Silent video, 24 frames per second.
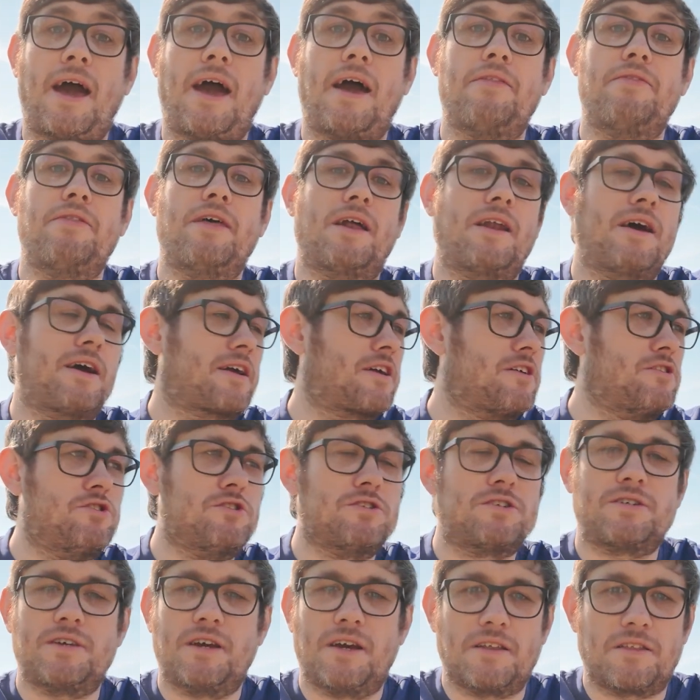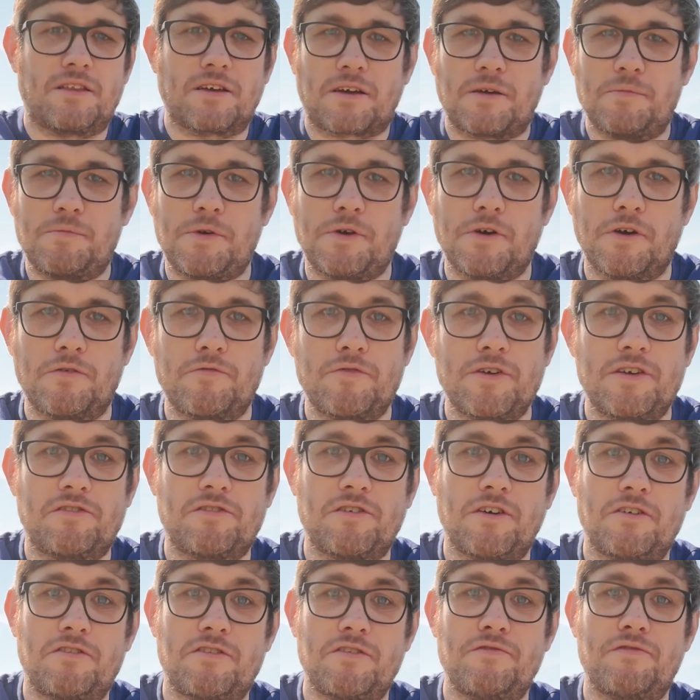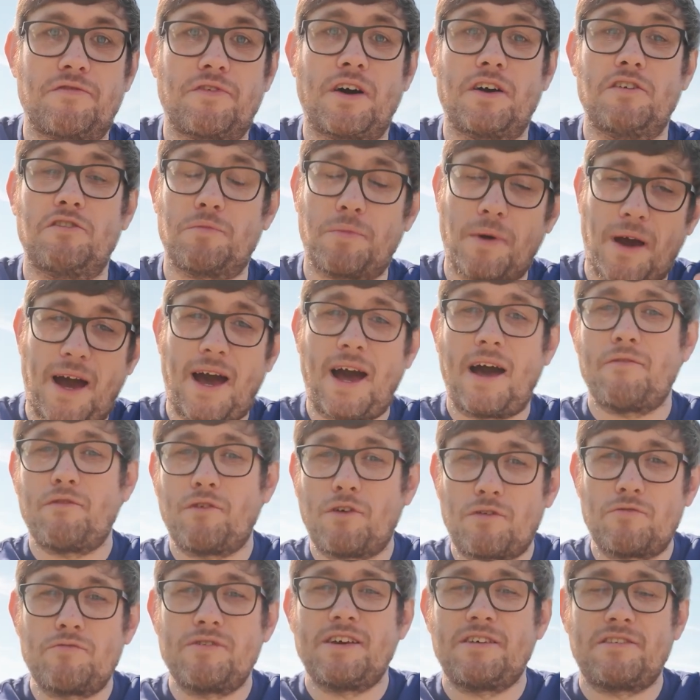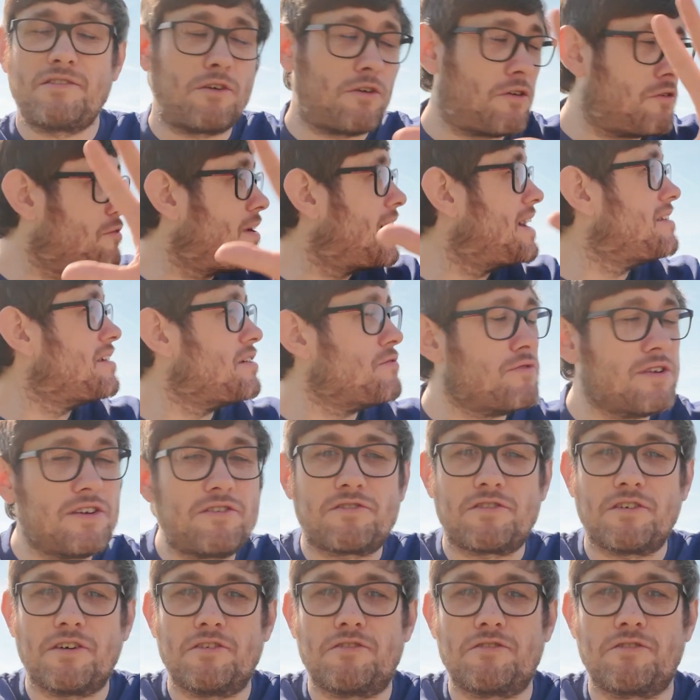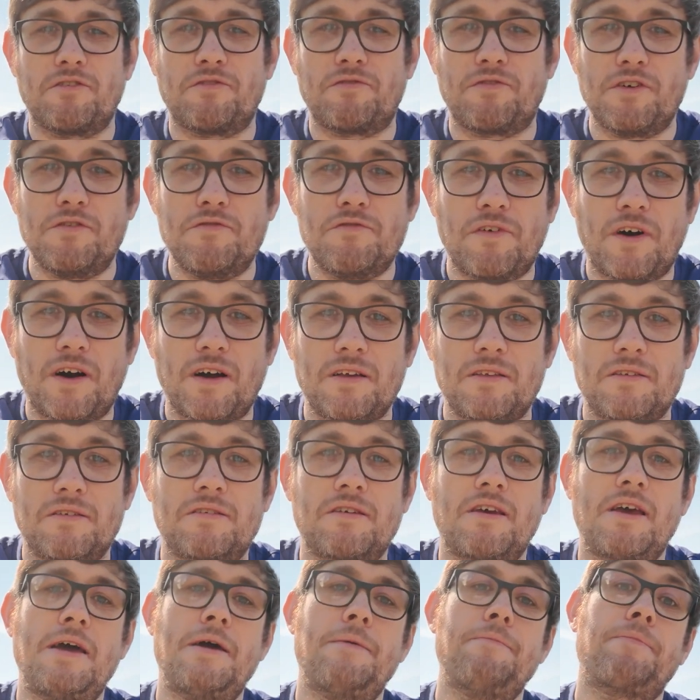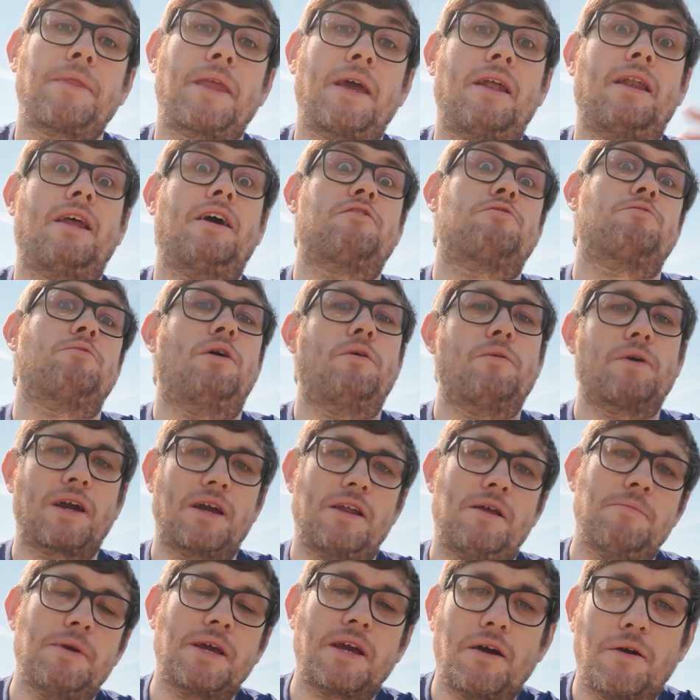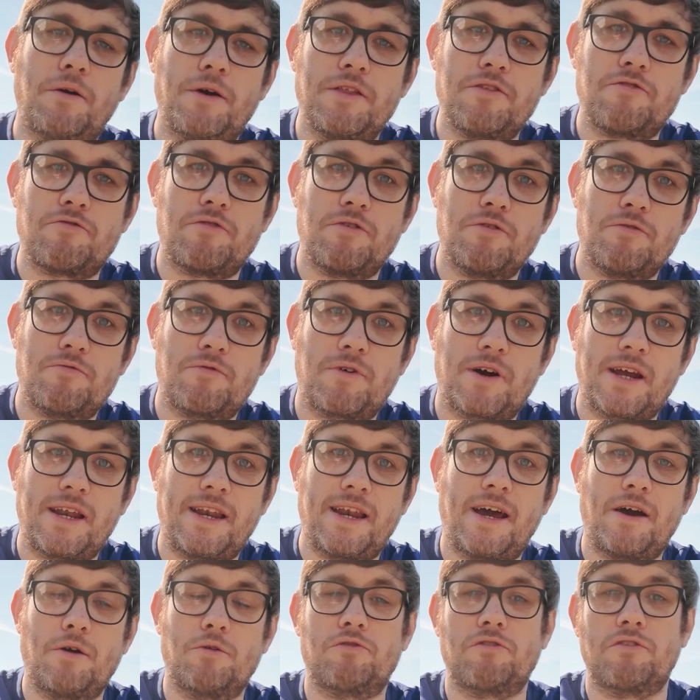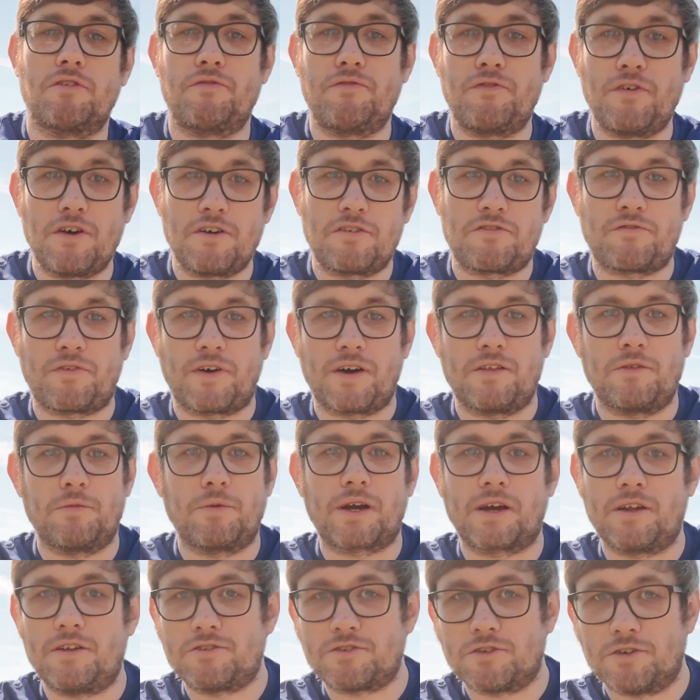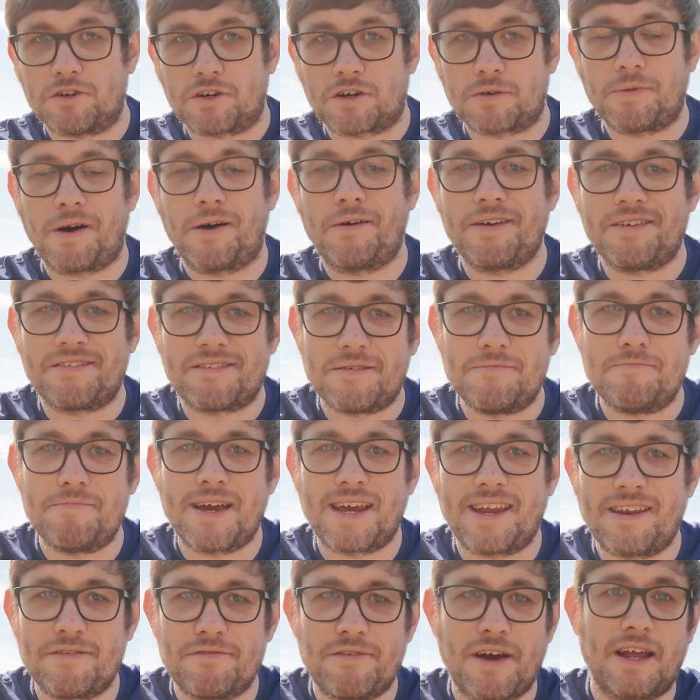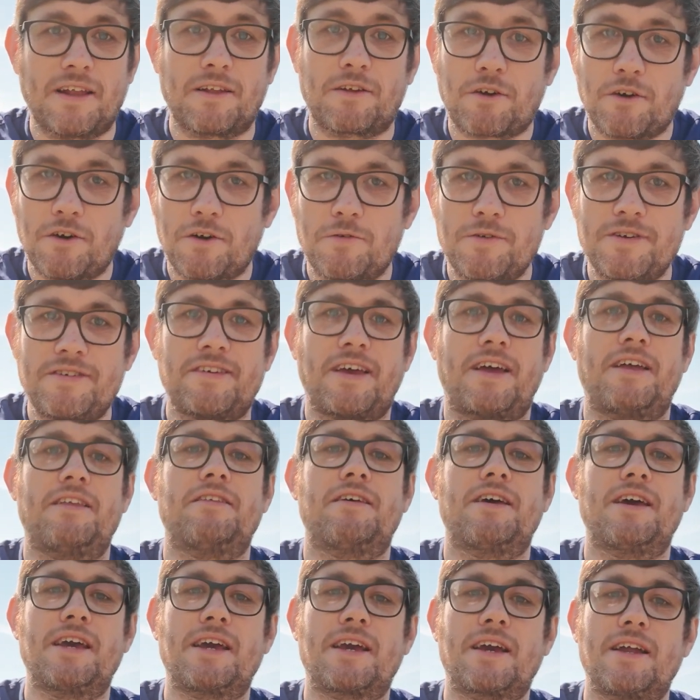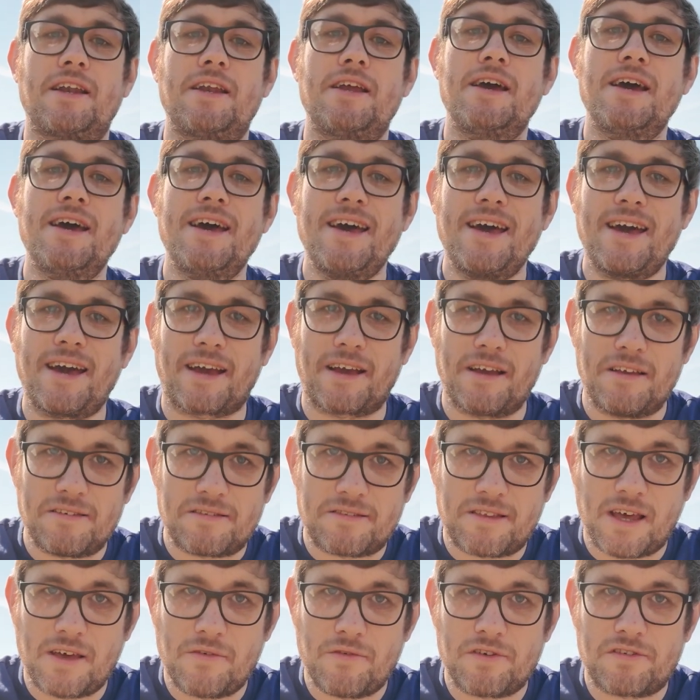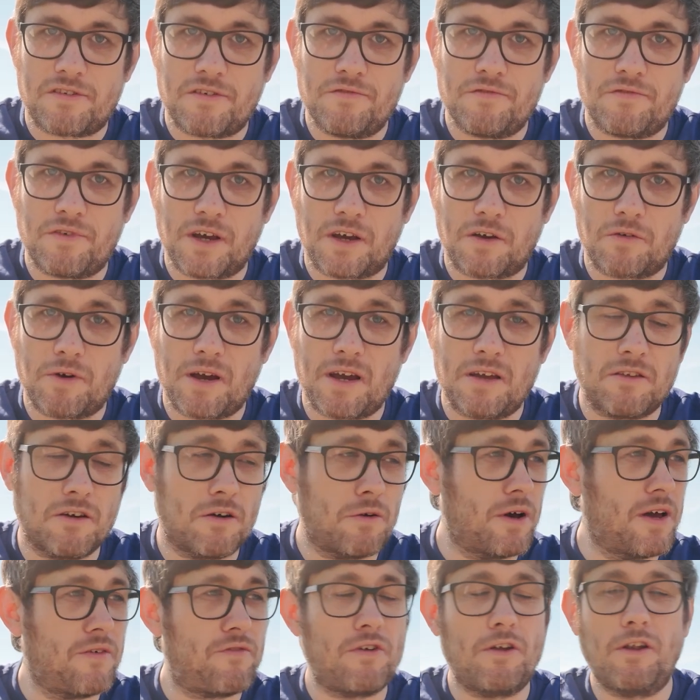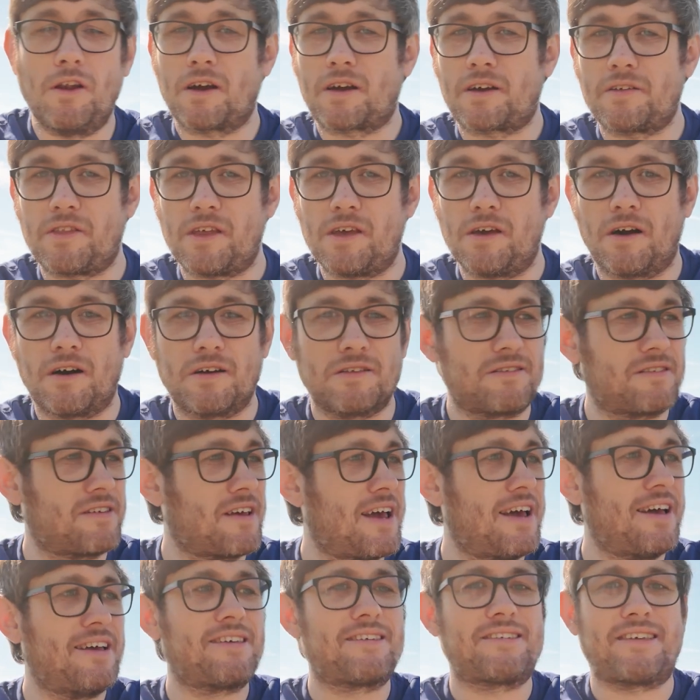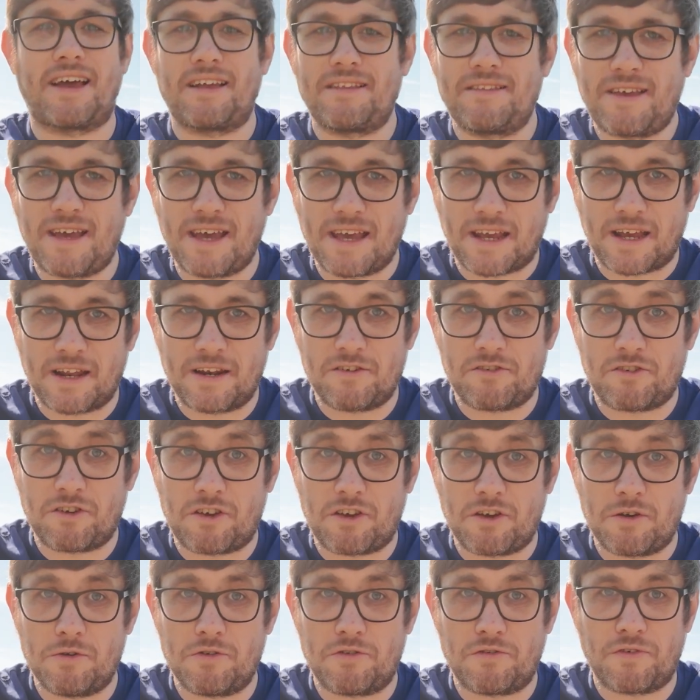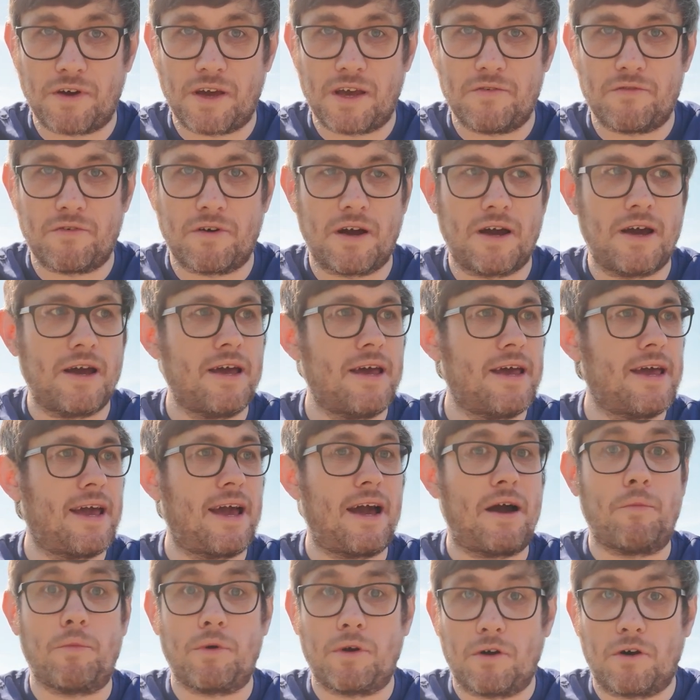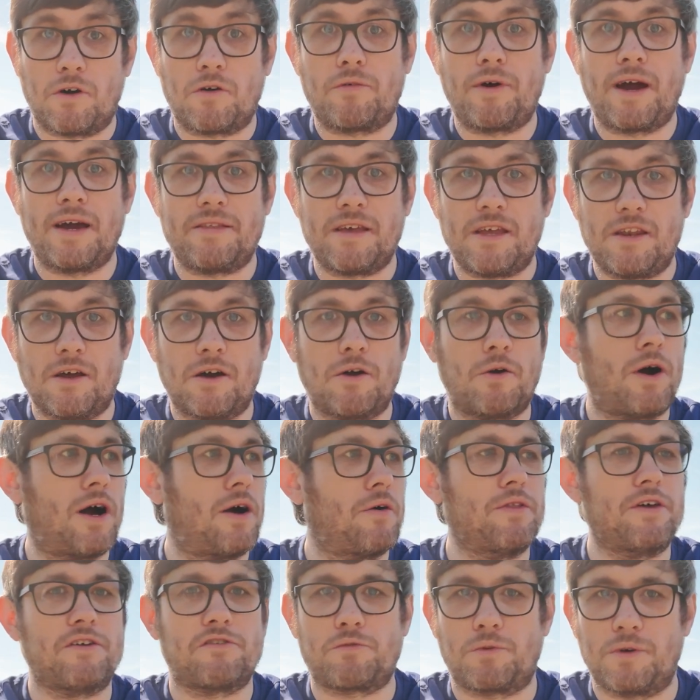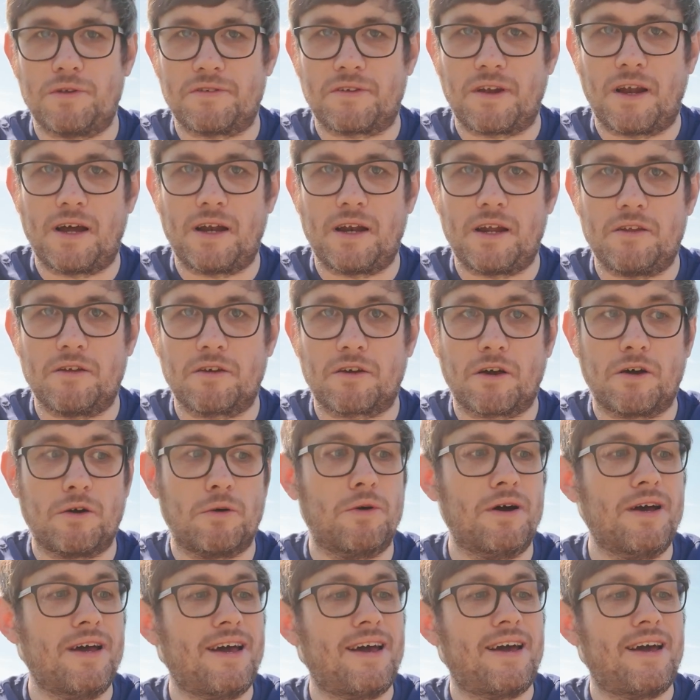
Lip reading: and then I can just sit at the computer researching fights. But I have already researched a few fights, and that's what we're going to be going through right now. So the first fight that we're going to talk about is the main event, Corey Sandhagen against Davison Figueiredo. If you look at the odds, Sandhagen is a huge favourite, and we already know how this one's likely to go.